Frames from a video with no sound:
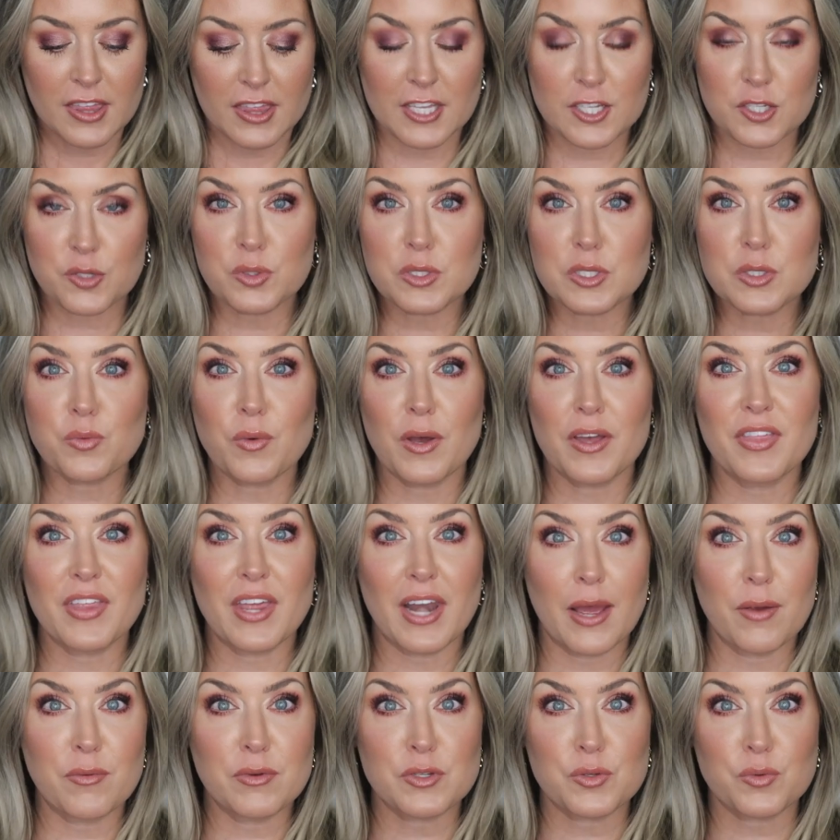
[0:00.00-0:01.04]
This was one
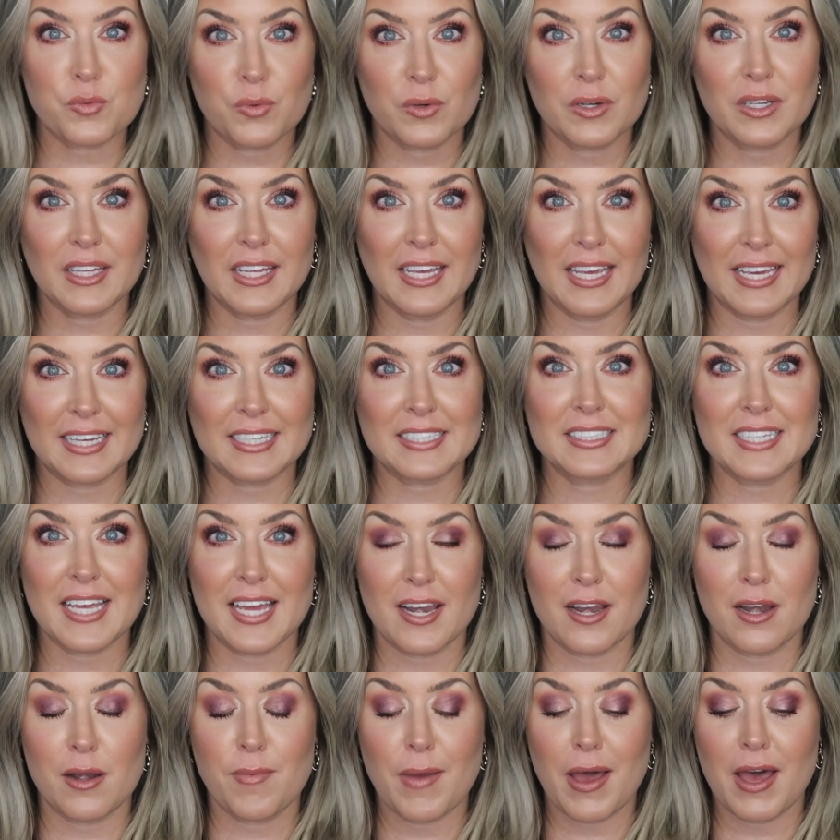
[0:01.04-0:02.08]
that I was really
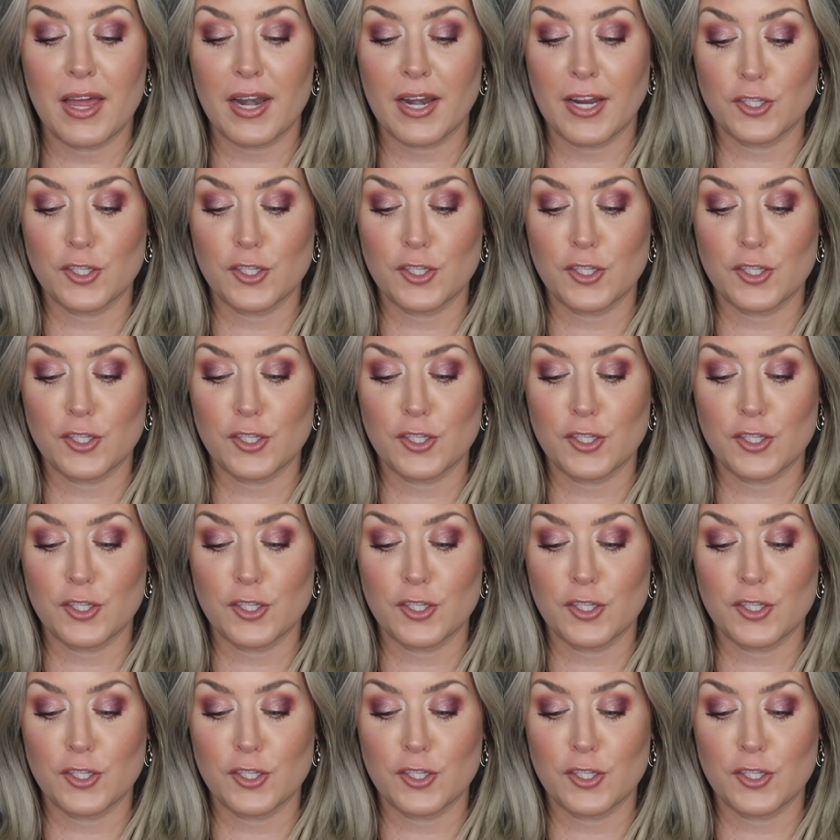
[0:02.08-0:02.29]
excited about,